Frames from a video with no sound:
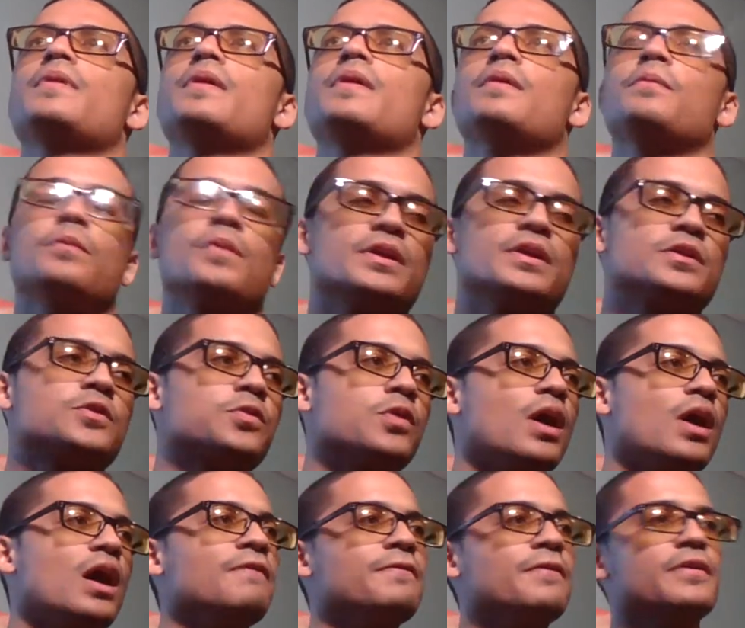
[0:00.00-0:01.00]
When
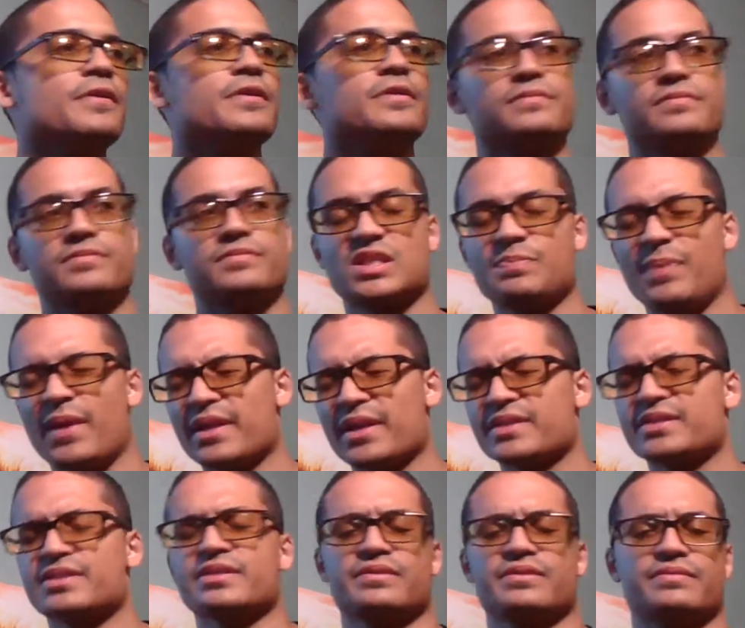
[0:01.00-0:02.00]
Crawford
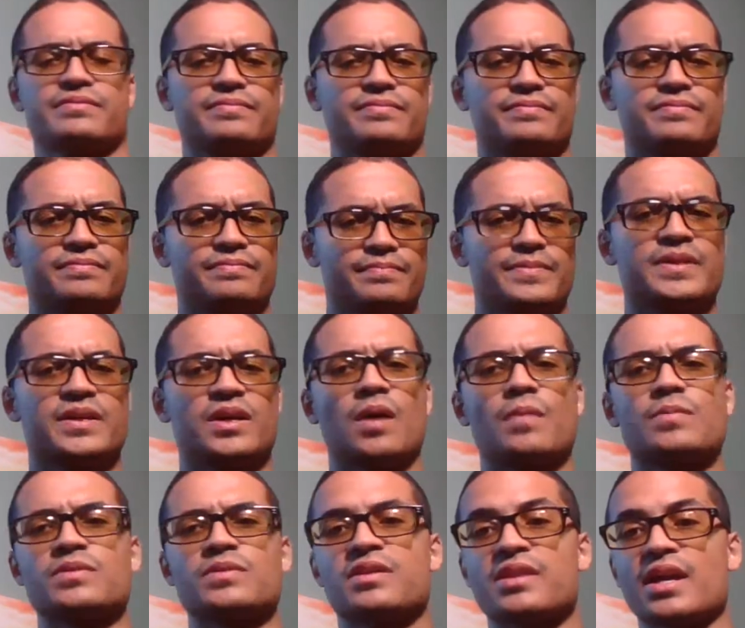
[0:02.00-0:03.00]
Spence
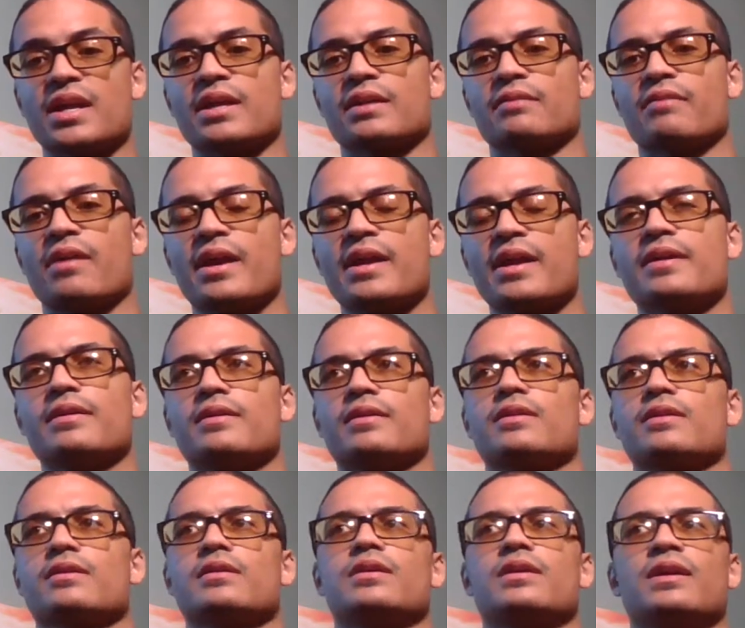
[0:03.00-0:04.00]
becomes a thing, right?
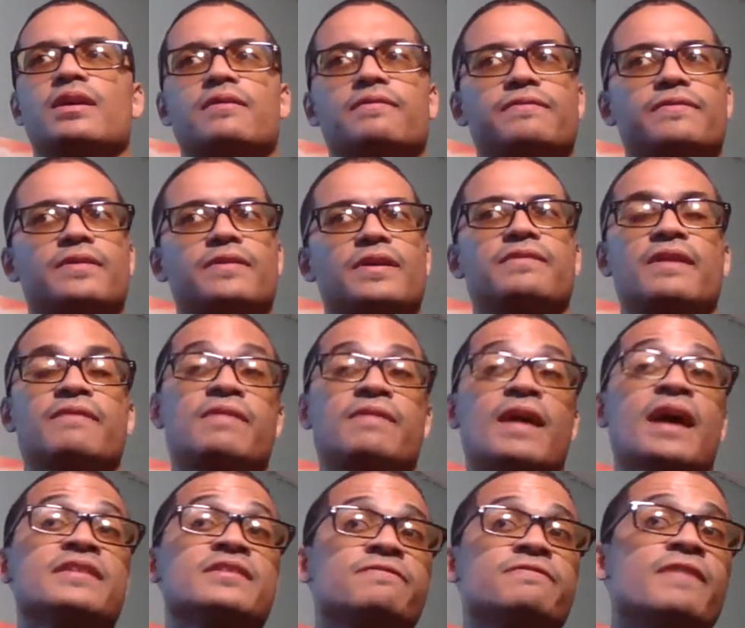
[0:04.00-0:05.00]
If, if if
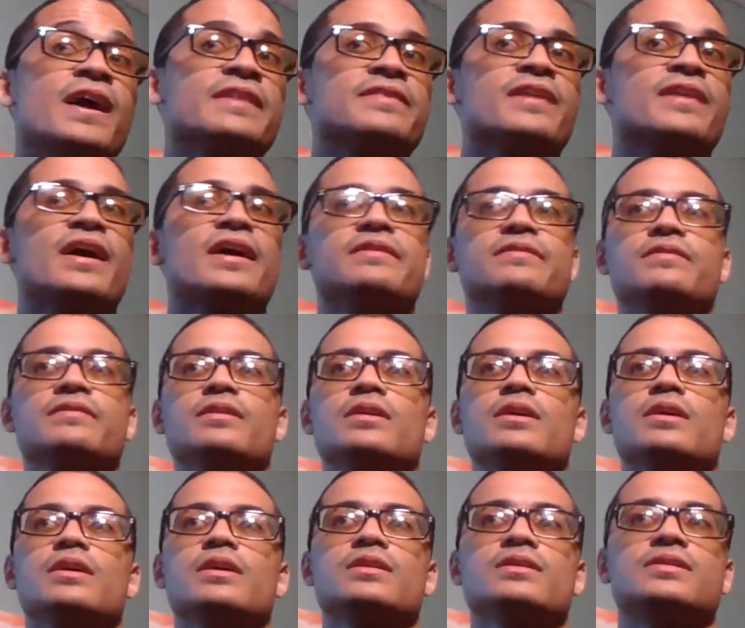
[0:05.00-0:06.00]
that's a fight that
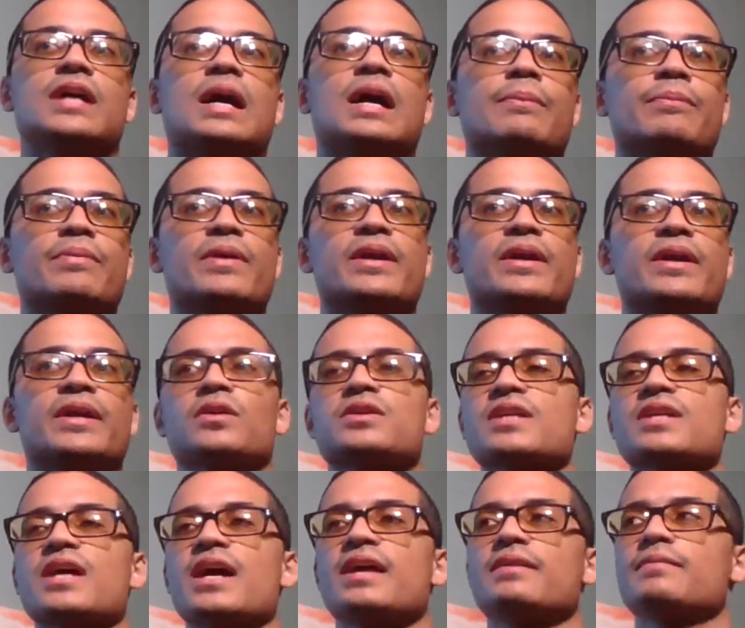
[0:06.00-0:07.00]
Top Rank looks
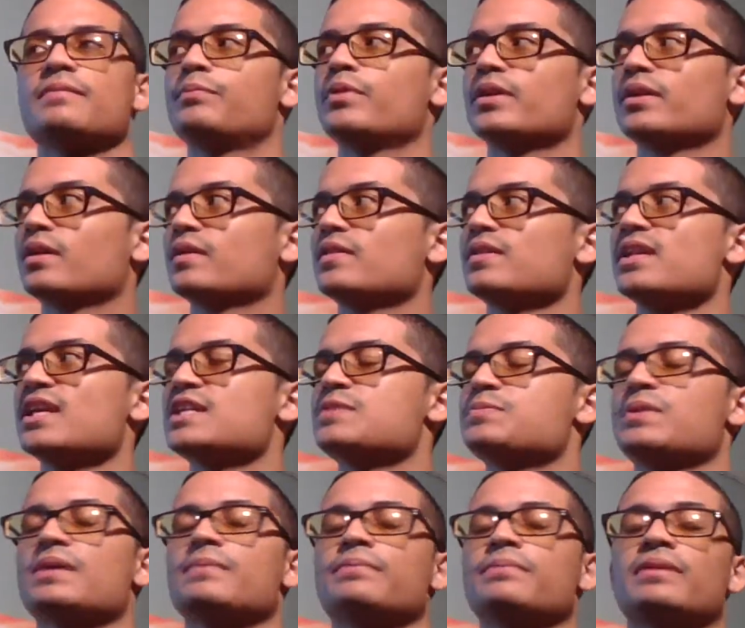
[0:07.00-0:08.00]
at putting on the E S
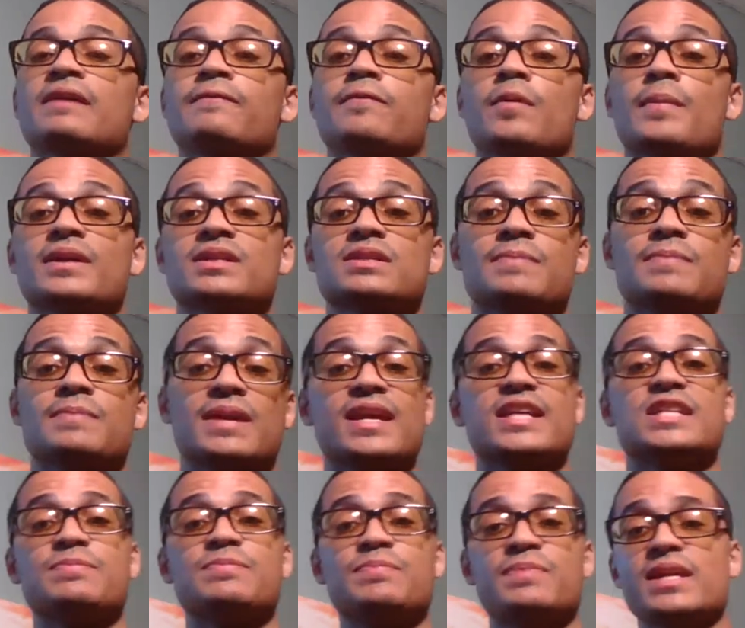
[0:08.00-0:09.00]
P N platform as an E
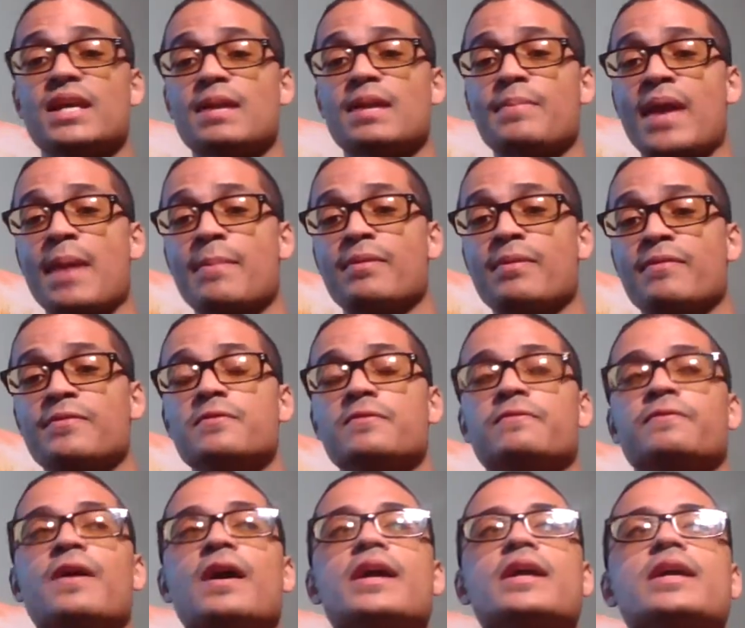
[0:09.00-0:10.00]
S P N pay-per-view
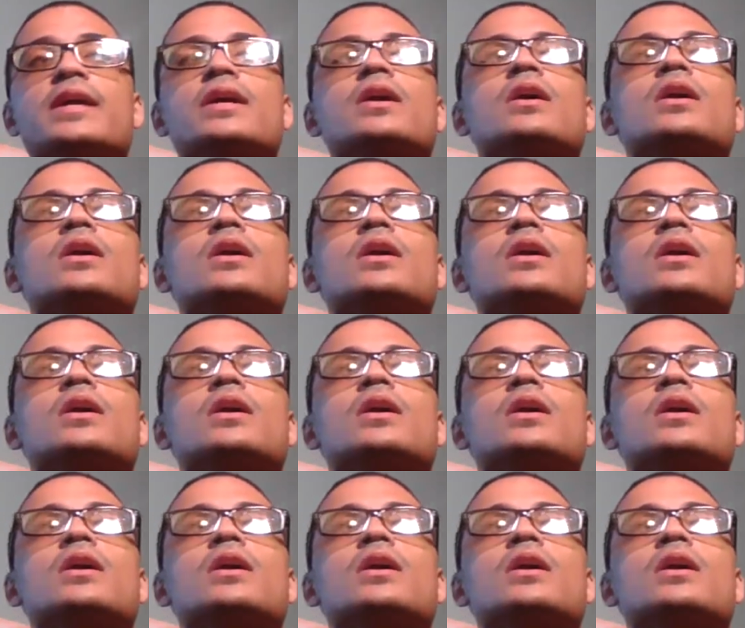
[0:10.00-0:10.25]
fight,